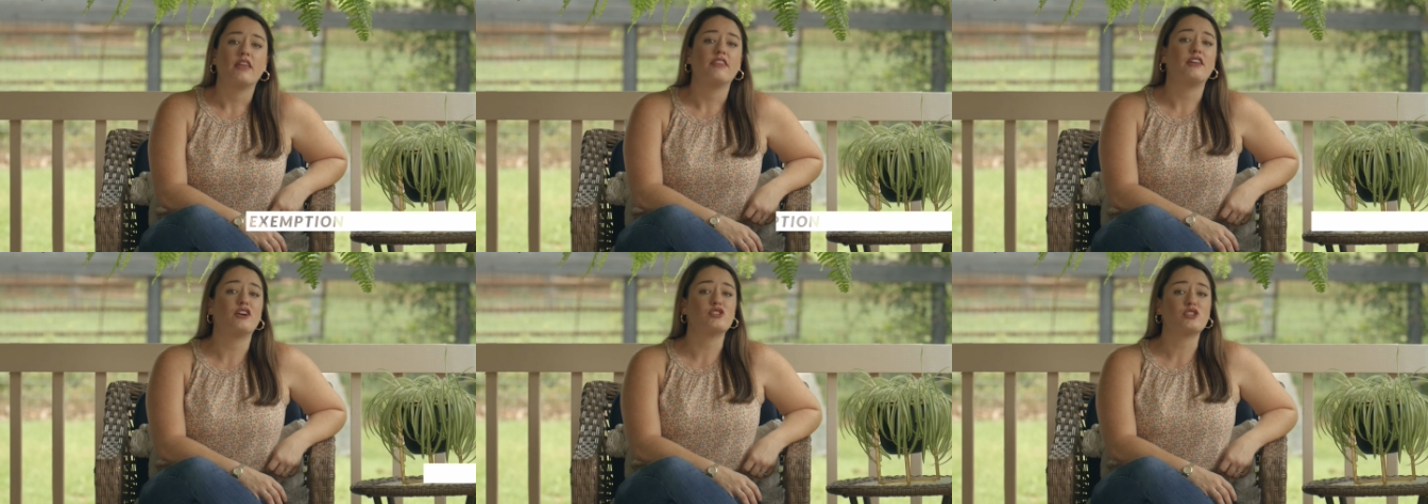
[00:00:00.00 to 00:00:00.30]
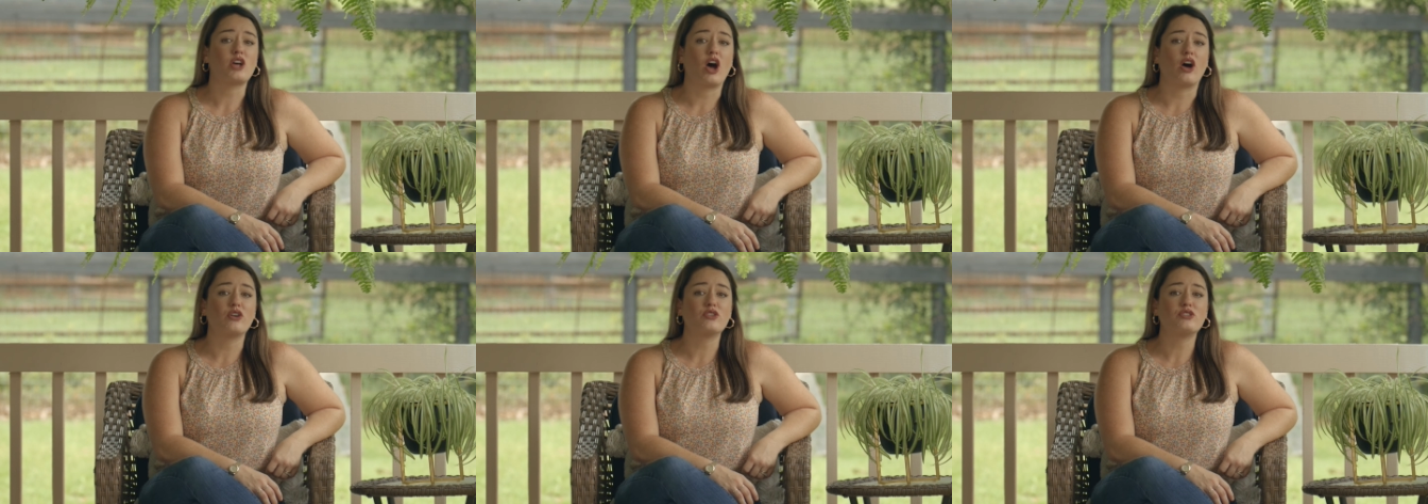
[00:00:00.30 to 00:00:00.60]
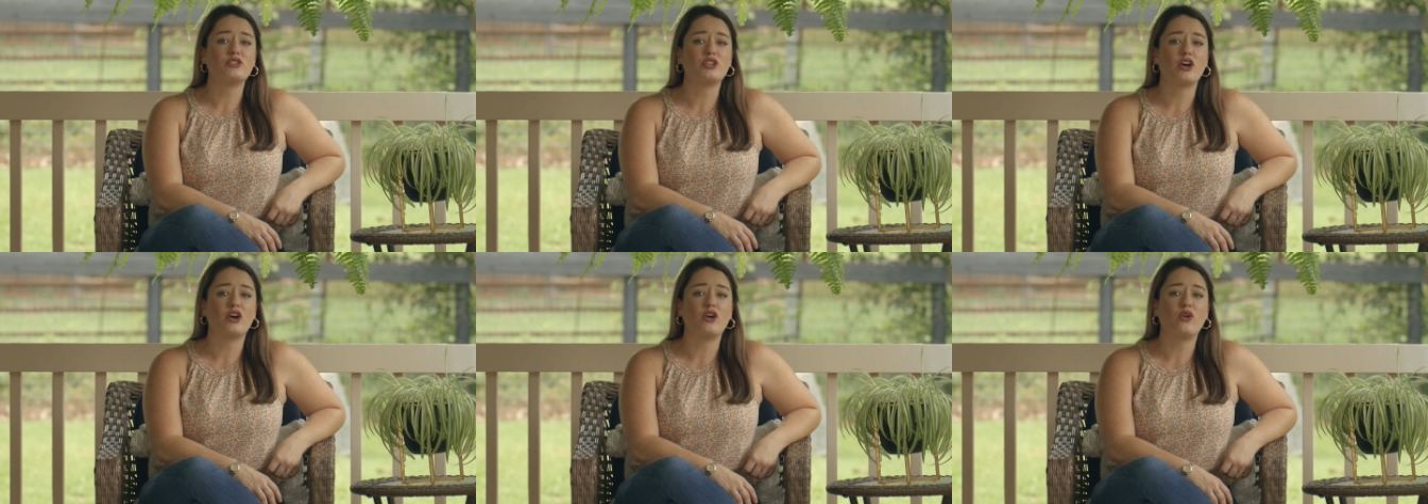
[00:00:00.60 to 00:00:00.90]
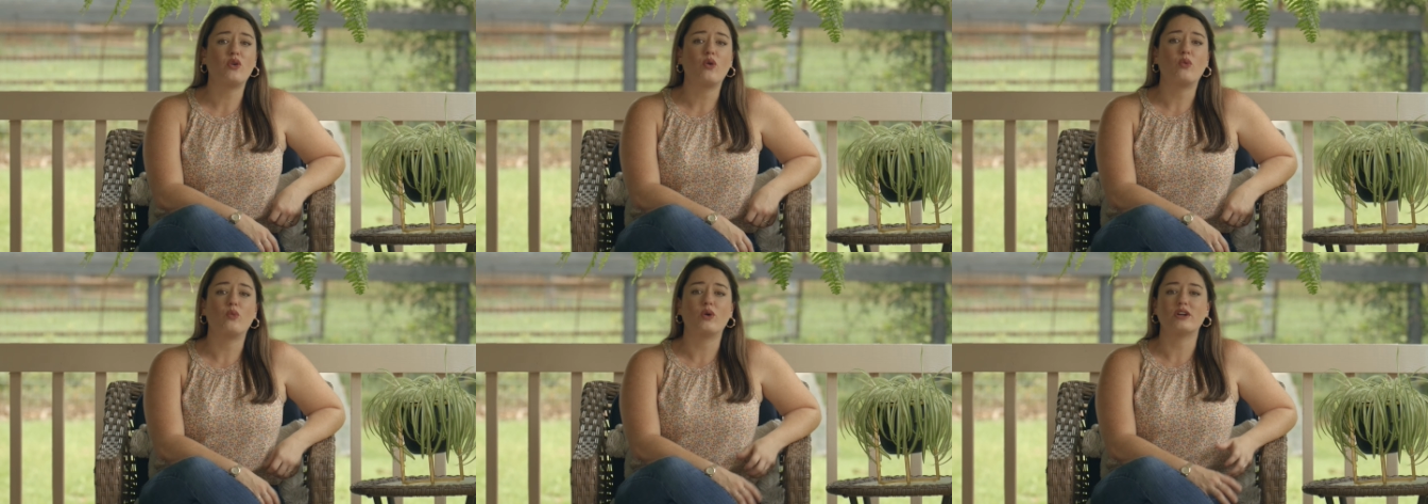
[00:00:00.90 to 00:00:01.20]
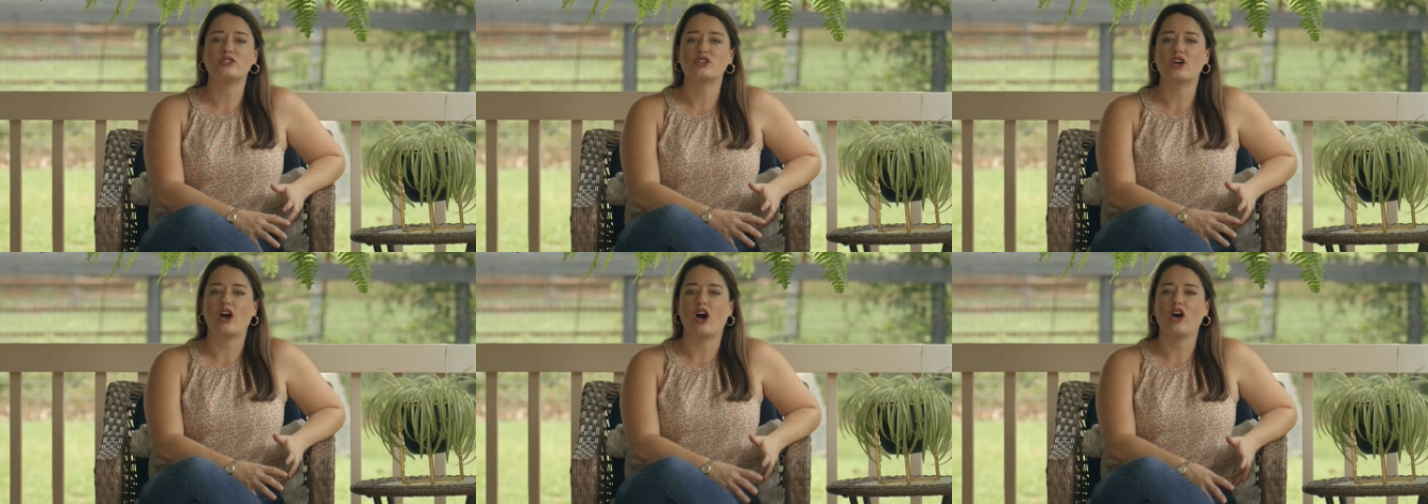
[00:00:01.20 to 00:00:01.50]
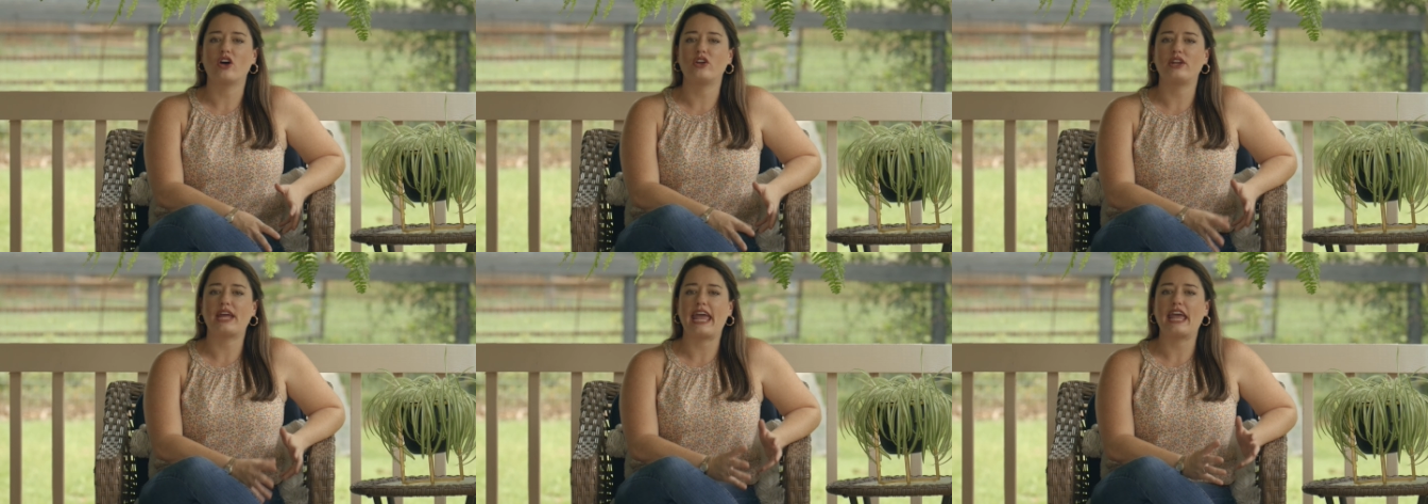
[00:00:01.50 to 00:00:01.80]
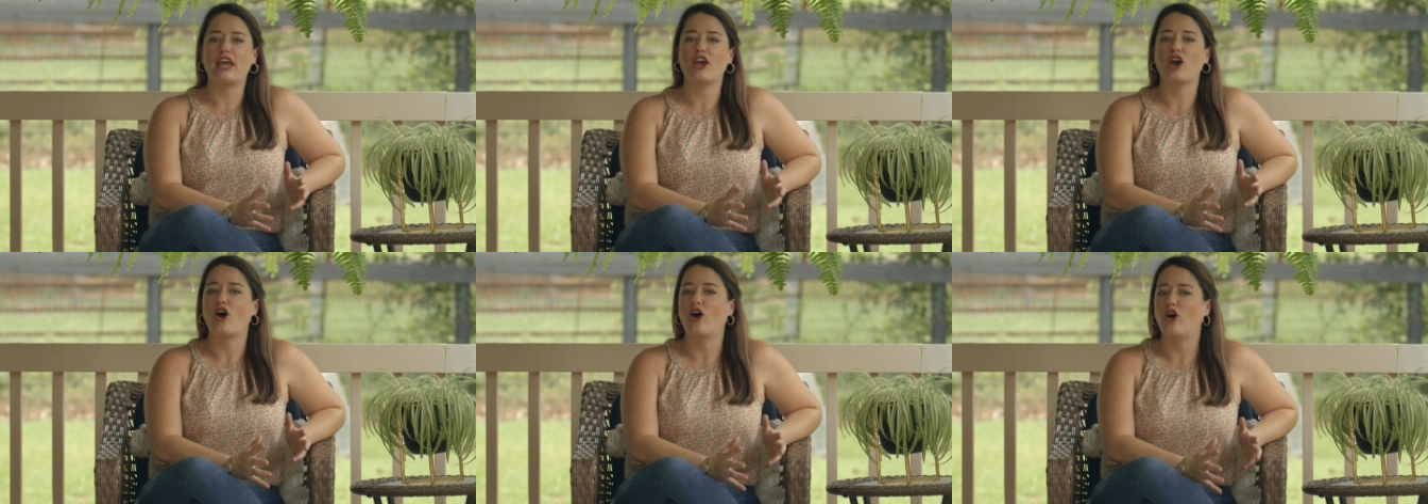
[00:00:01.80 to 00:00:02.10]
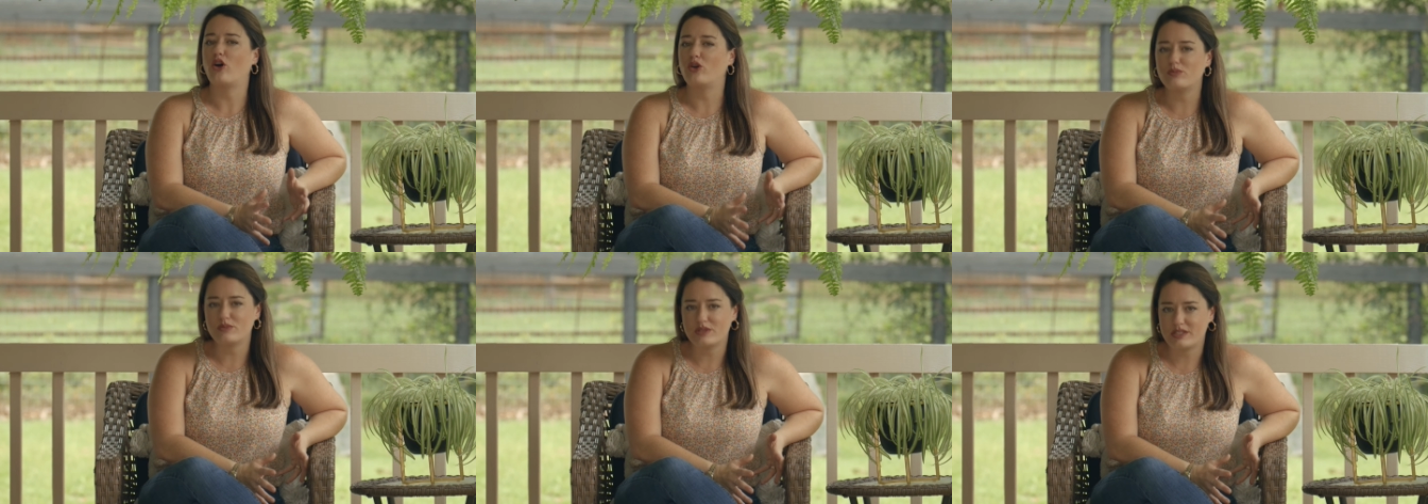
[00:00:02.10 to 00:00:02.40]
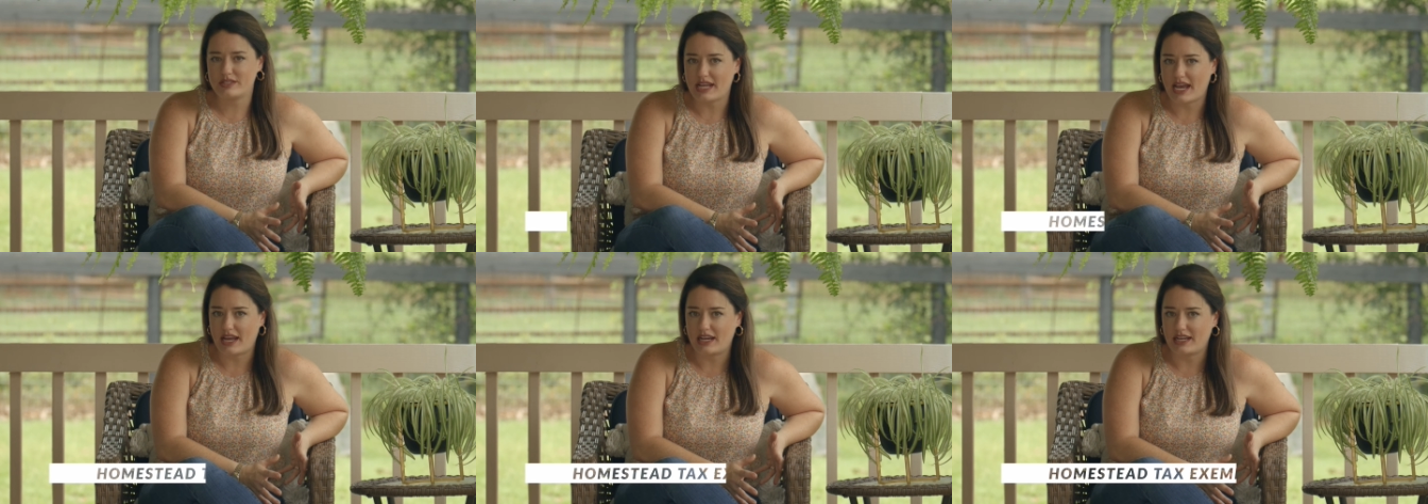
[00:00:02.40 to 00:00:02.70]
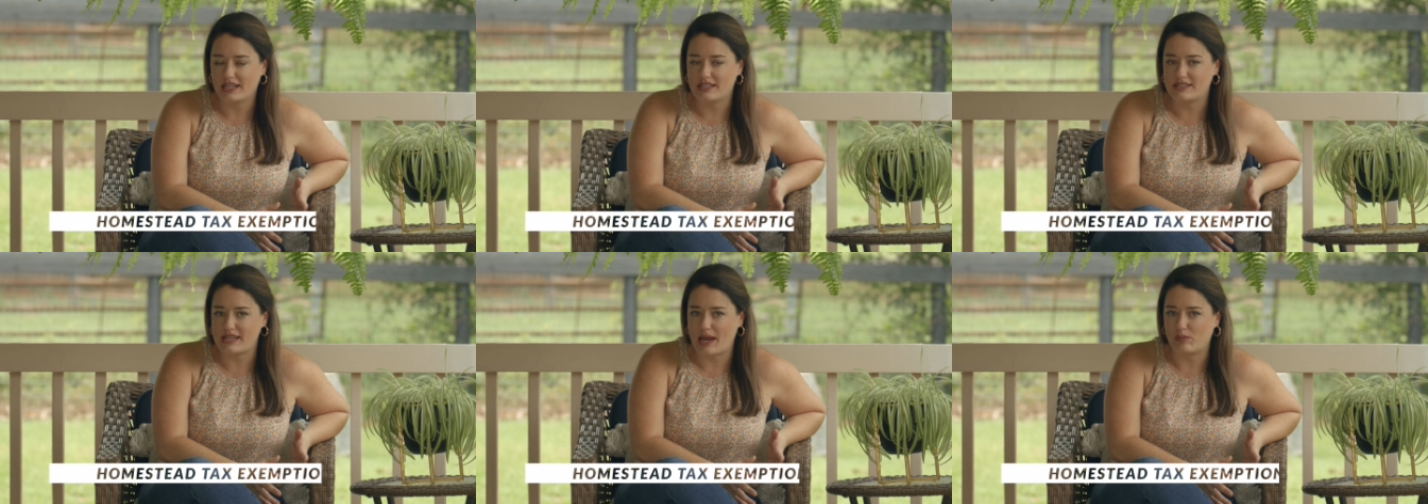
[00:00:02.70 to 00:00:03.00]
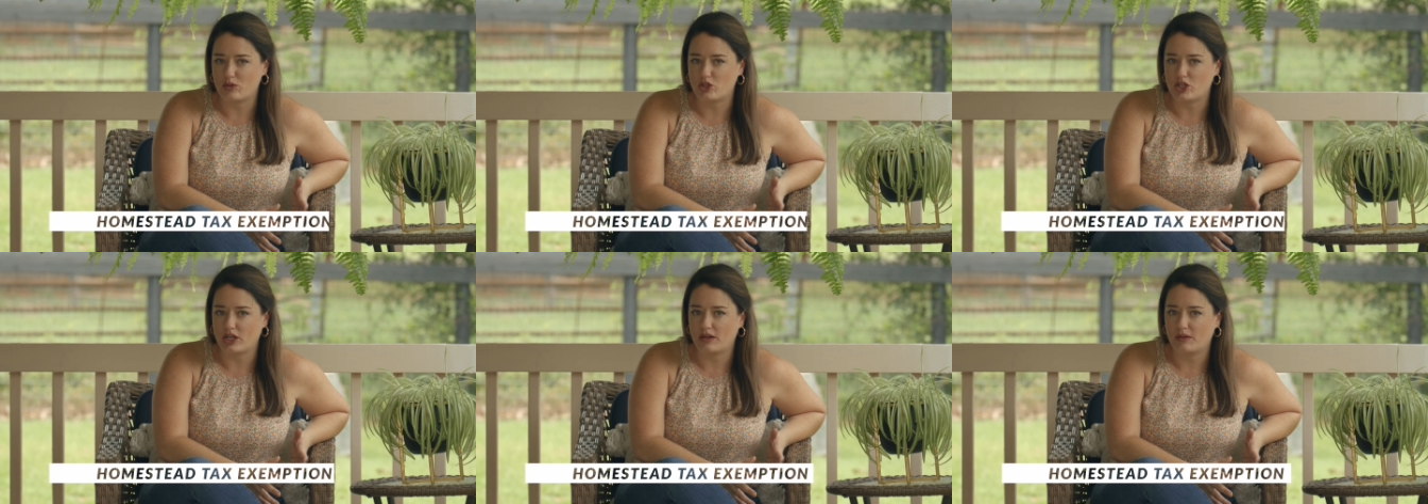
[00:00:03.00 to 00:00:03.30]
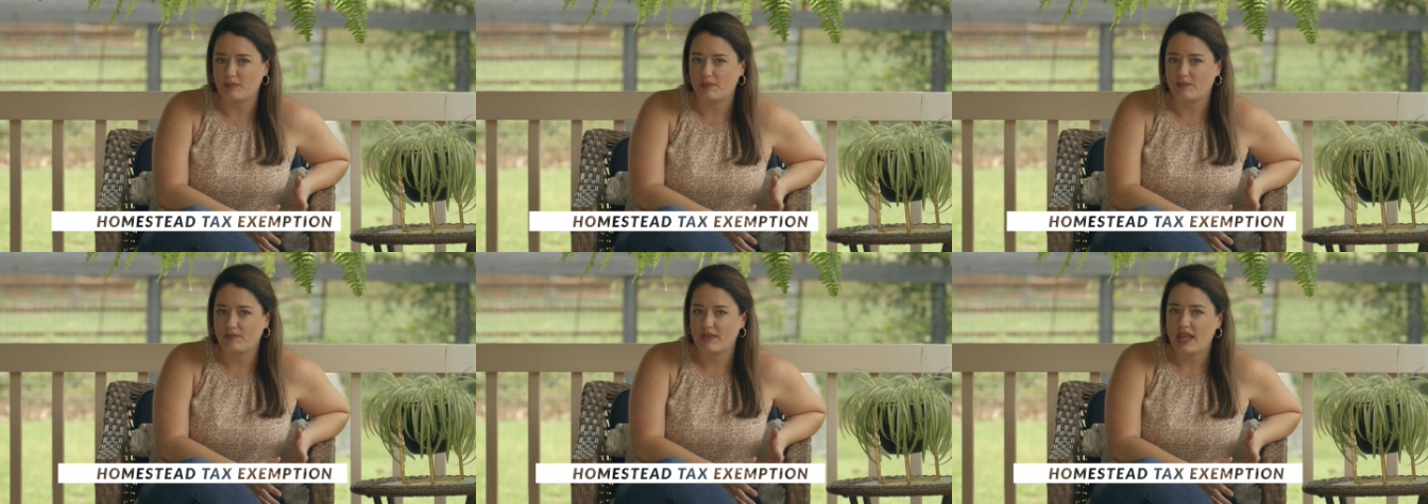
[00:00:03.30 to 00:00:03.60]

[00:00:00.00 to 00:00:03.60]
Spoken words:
There's also what's called a homestead exemption.